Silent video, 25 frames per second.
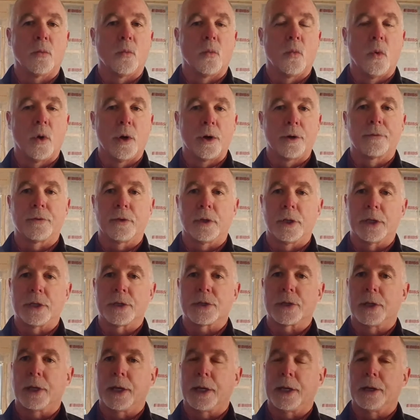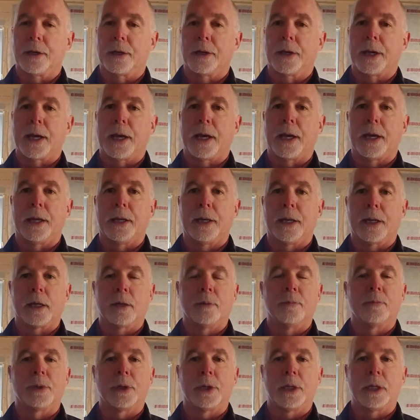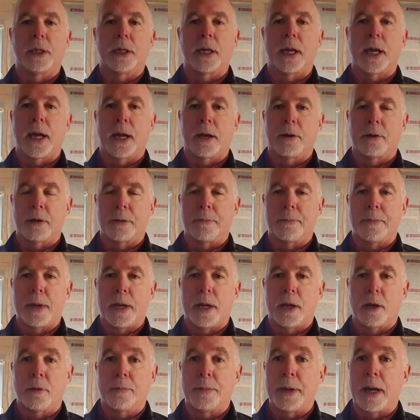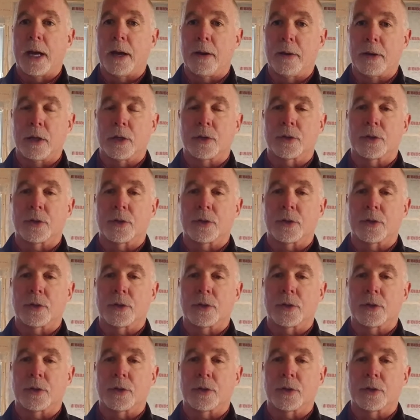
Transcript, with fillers: wonderful insulator and a complete air, air barrier.